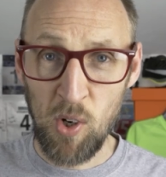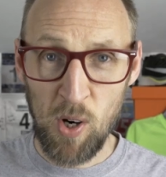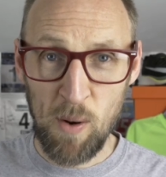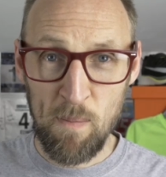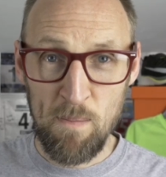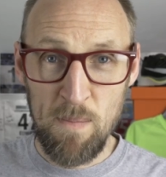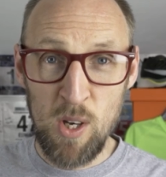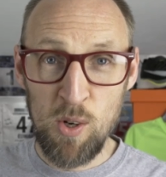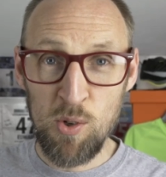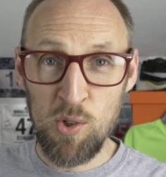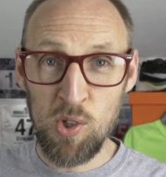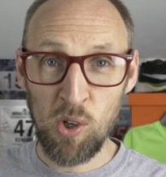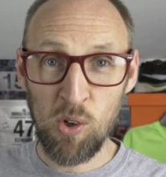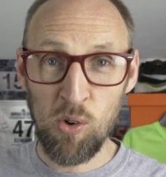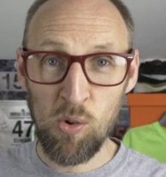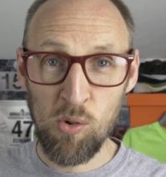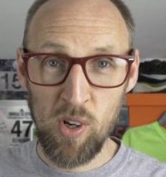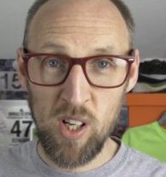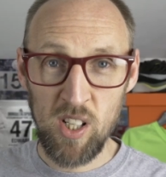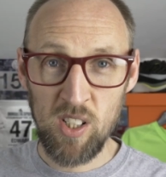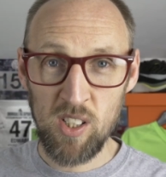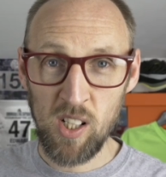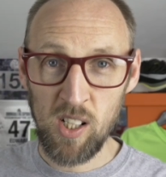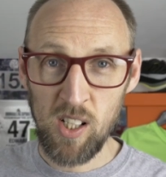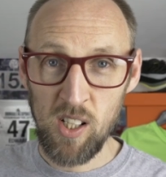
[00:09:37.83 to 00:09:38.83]
got a
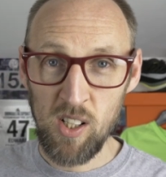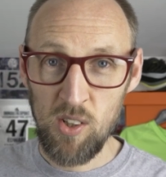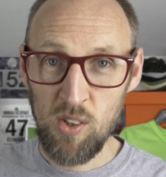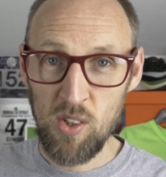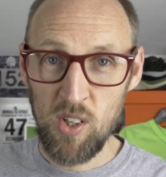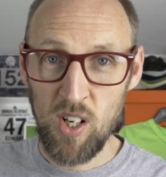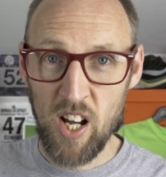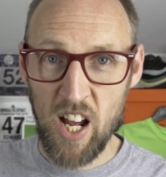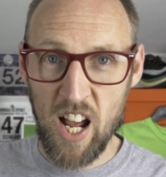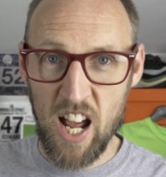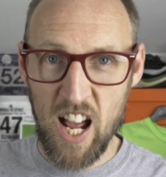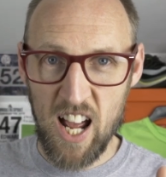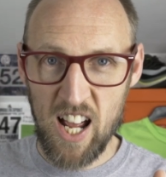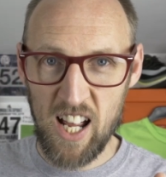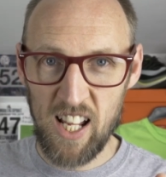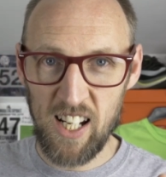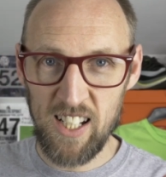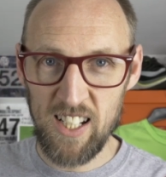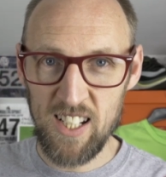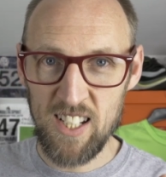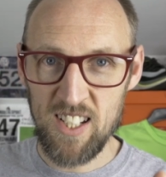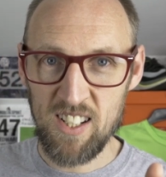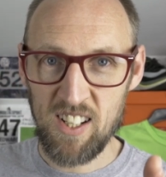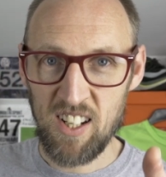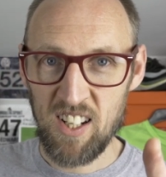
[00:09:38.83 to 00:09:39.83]
musical interlude
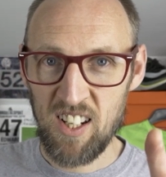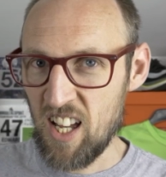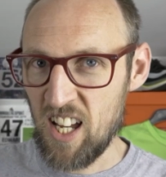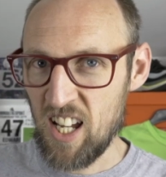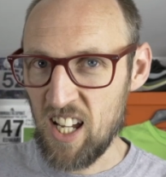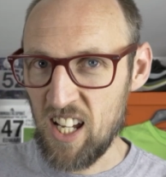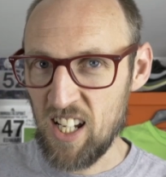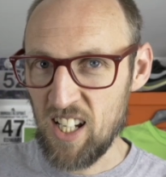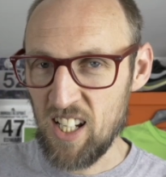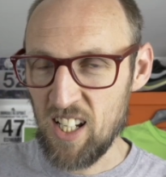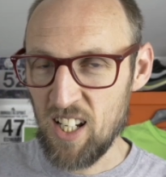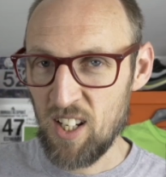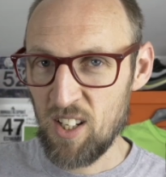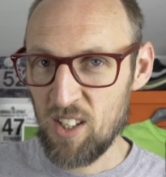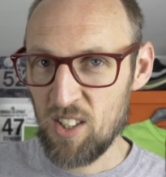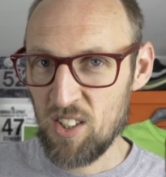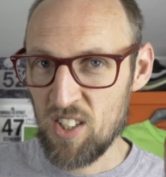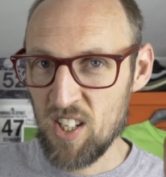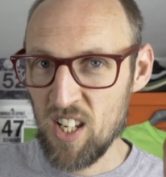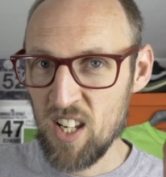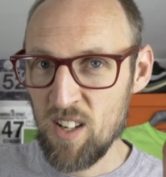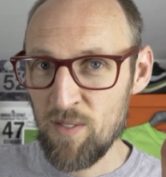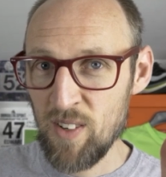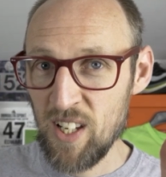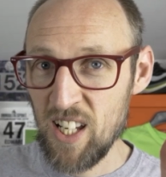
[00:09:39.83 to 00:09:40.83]
and a
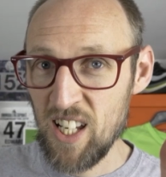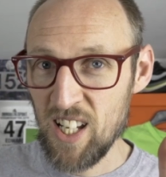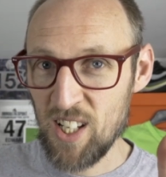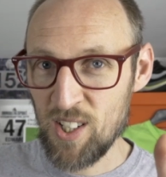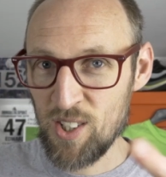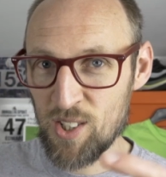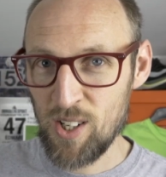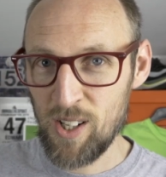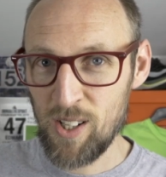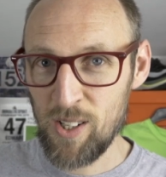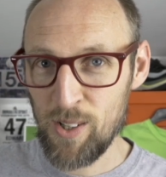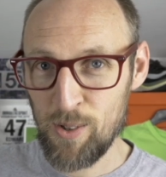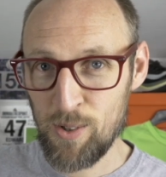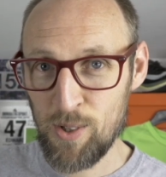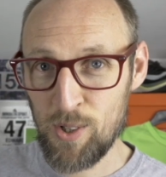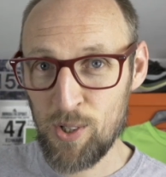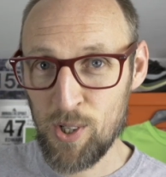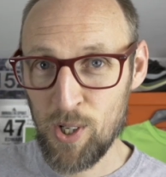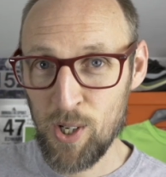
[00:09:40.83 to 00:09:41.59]
TV interlude